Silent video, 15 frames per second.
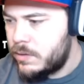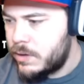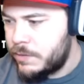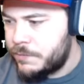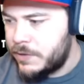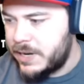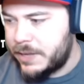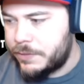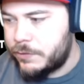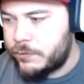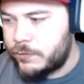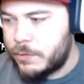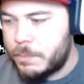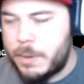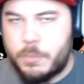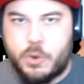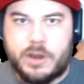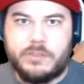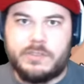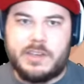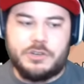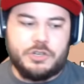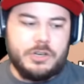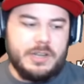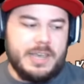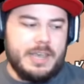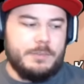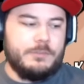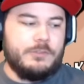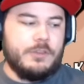I feel like this is a memorization
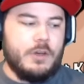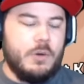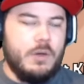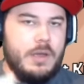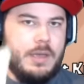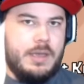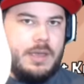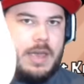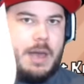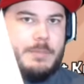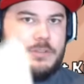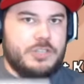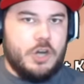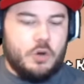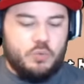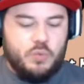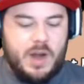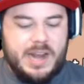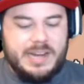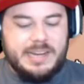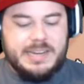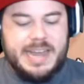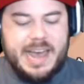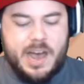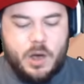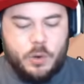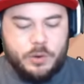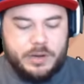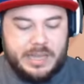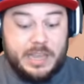game, so I'm gonna start writing
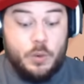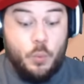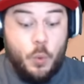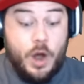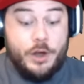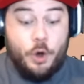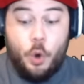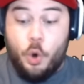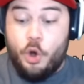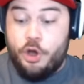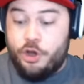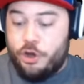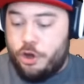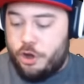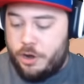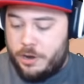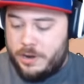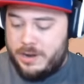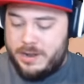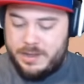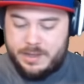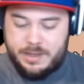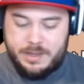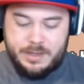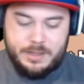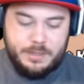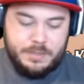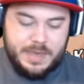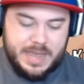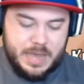down in what order
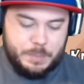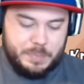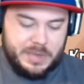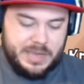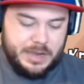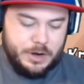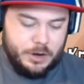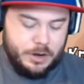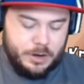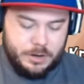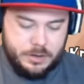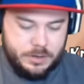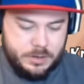they appear.